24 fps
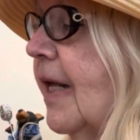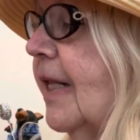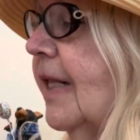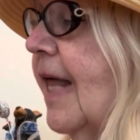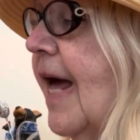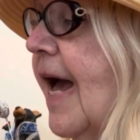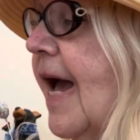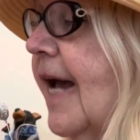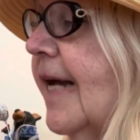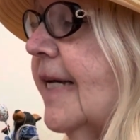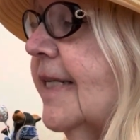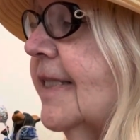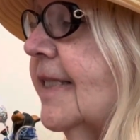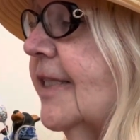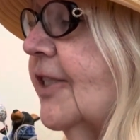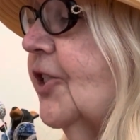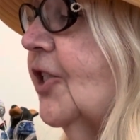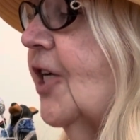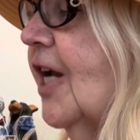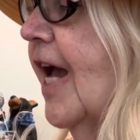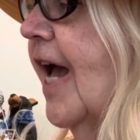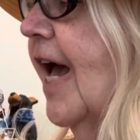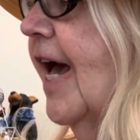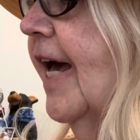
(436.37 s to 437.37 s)
last
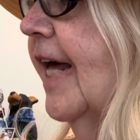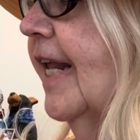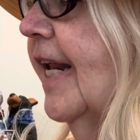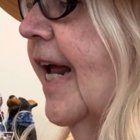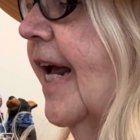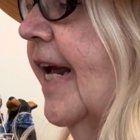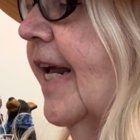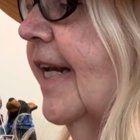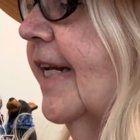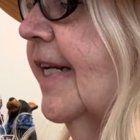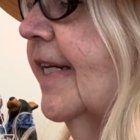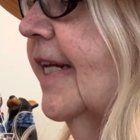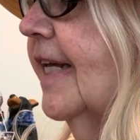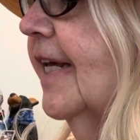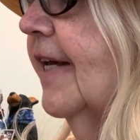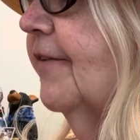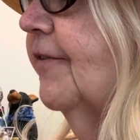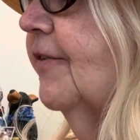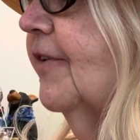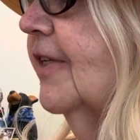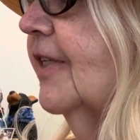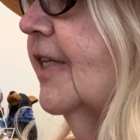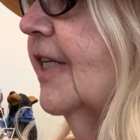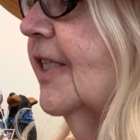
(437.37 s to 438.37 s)
chat and
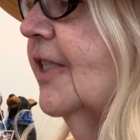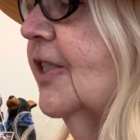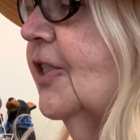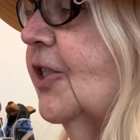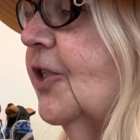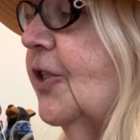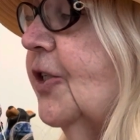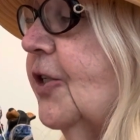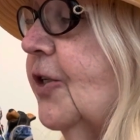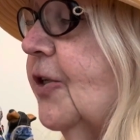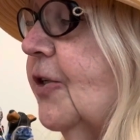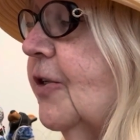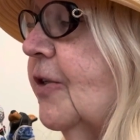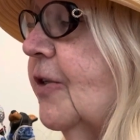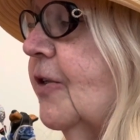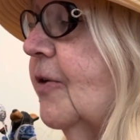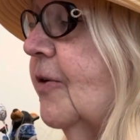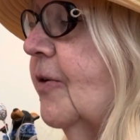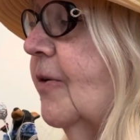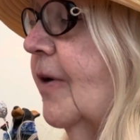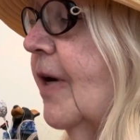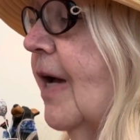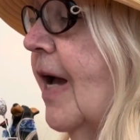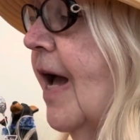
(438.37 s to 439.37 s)
gifted it to
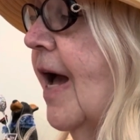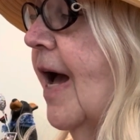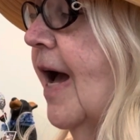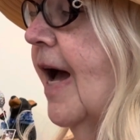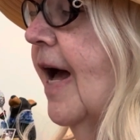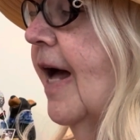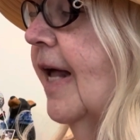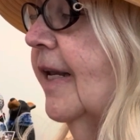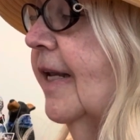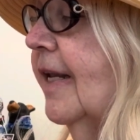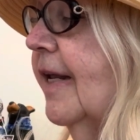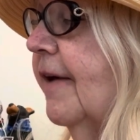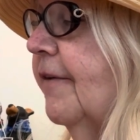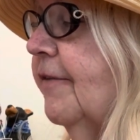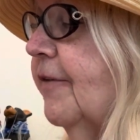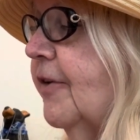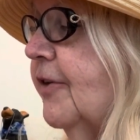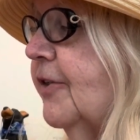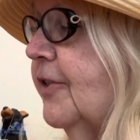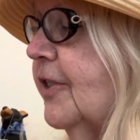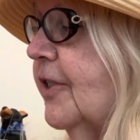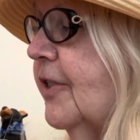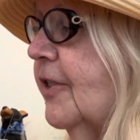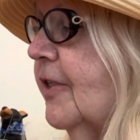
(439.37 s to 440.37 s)
you. I love you
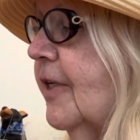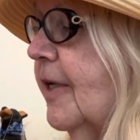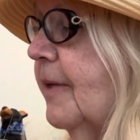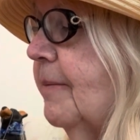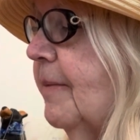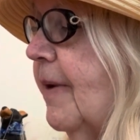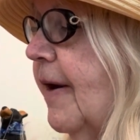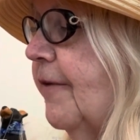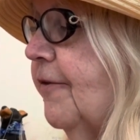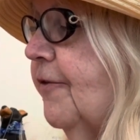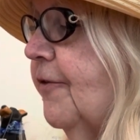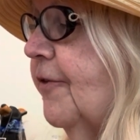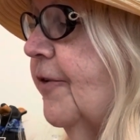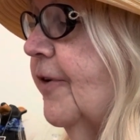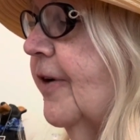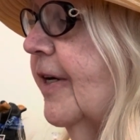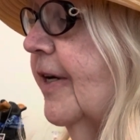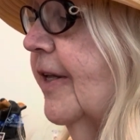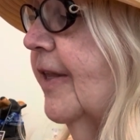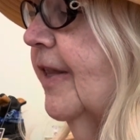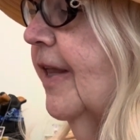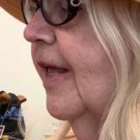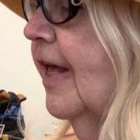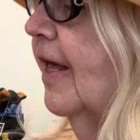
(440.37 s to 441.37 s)
dearly, my
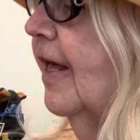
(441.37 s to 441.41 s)
friend.